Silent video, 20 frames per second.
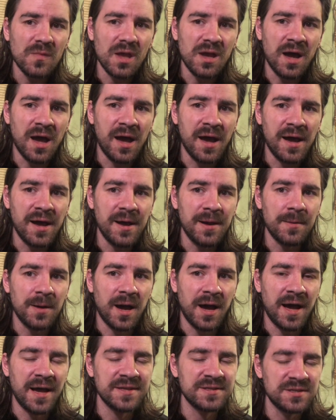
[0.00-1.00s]
uh,
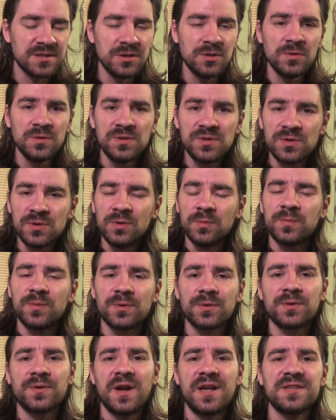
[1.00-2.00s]
as you do
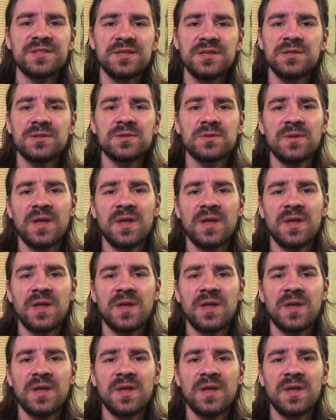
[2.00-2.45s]
progress into